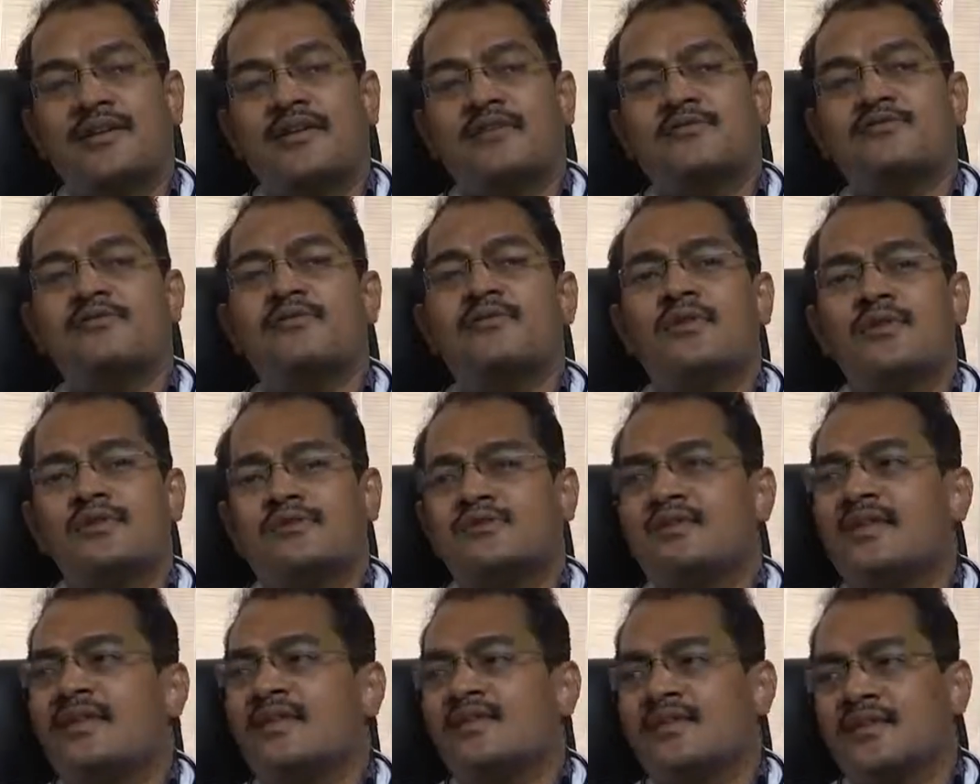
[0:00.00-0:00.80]
So
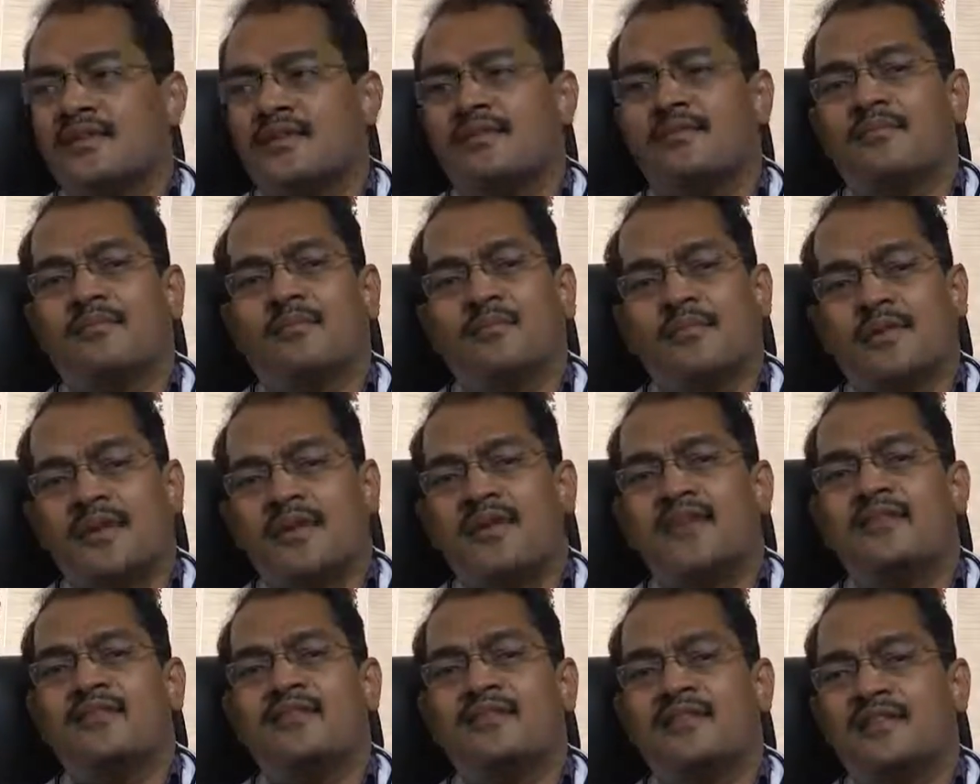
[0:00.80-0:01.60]
also like
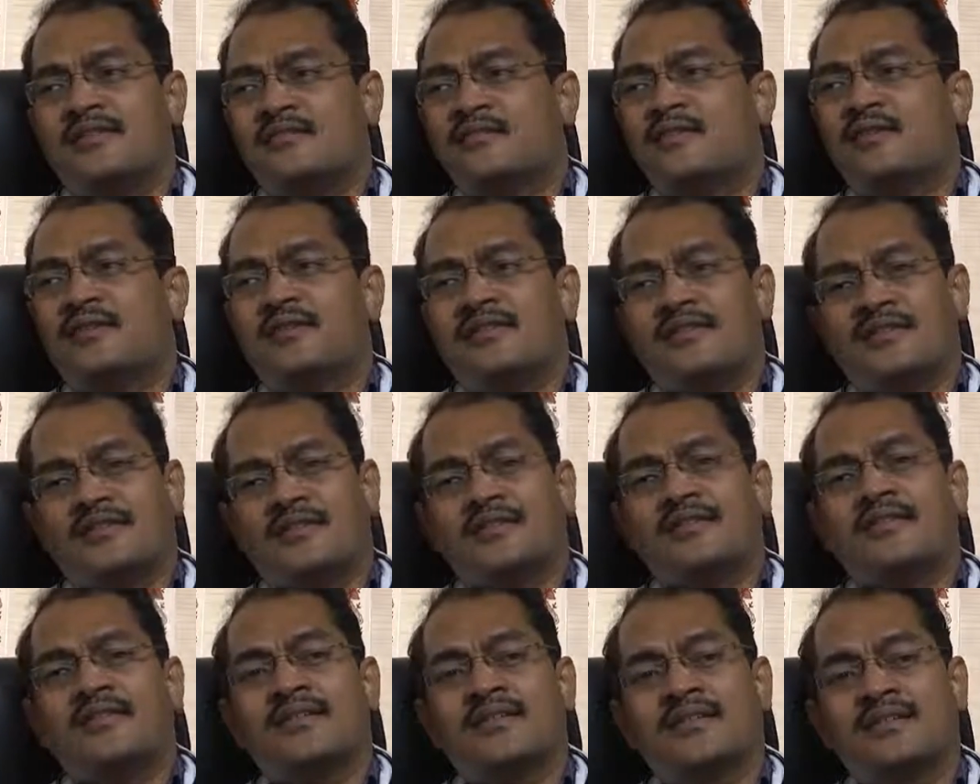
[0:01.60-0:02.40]
brain,
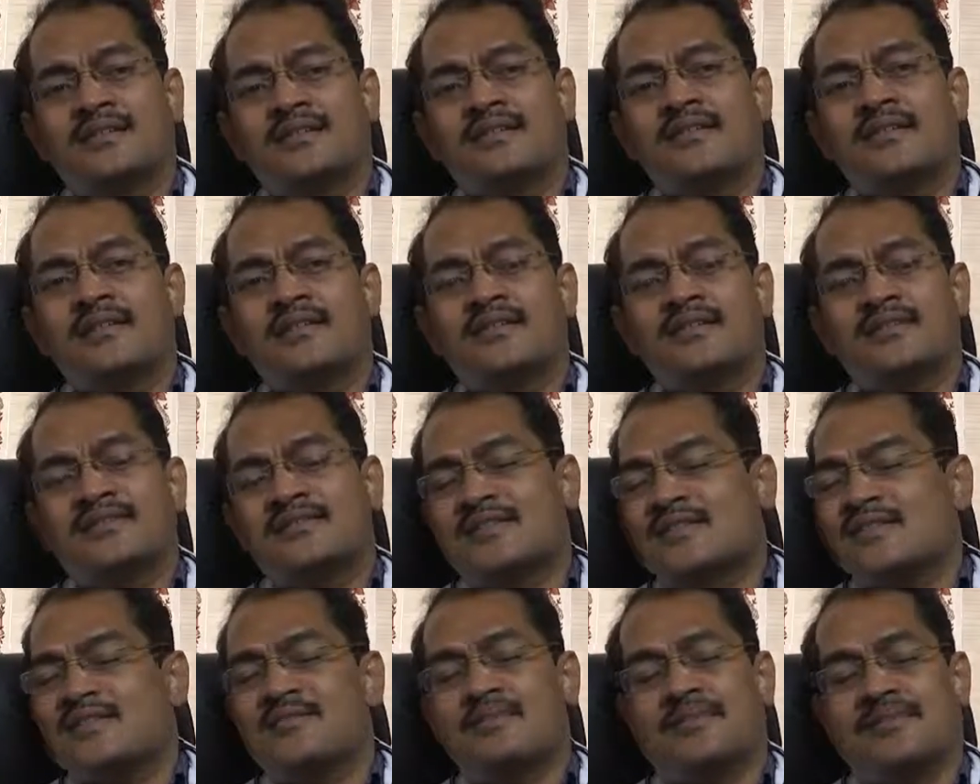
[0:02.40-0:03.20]
liver,
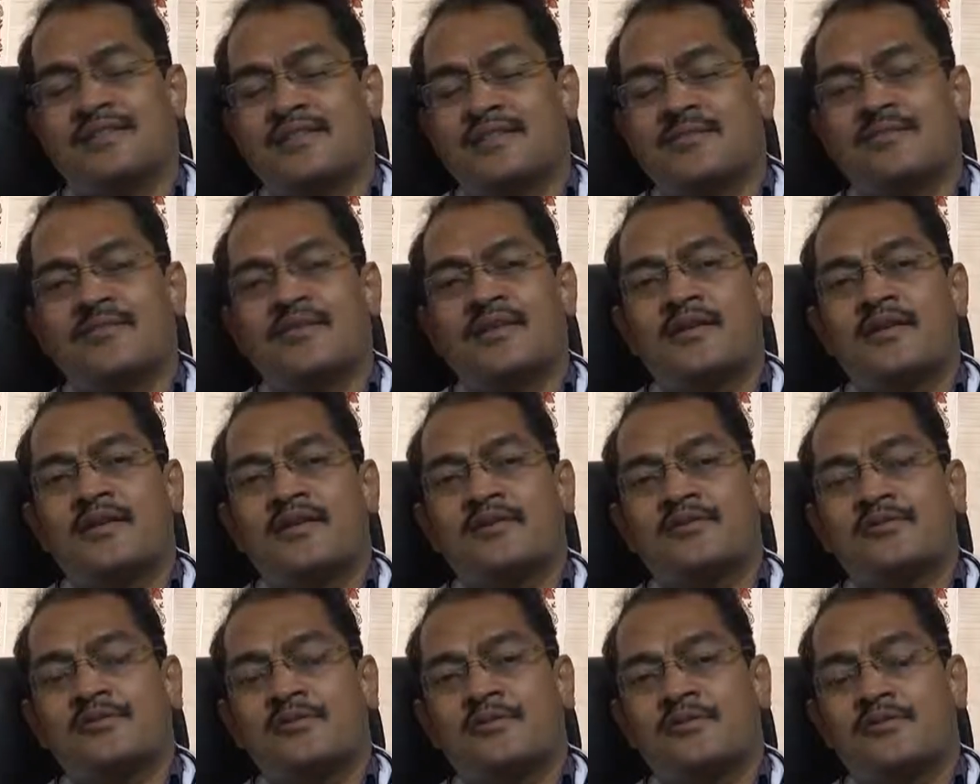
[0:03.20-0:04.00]
lungs and everything.
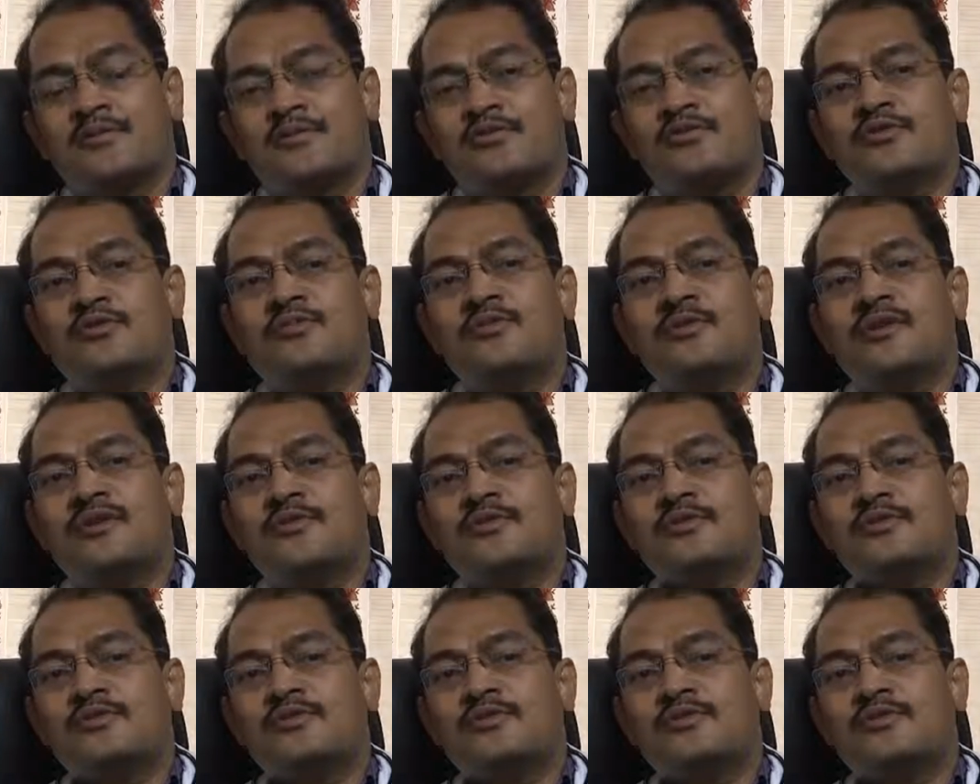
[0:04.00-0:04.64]
So you should be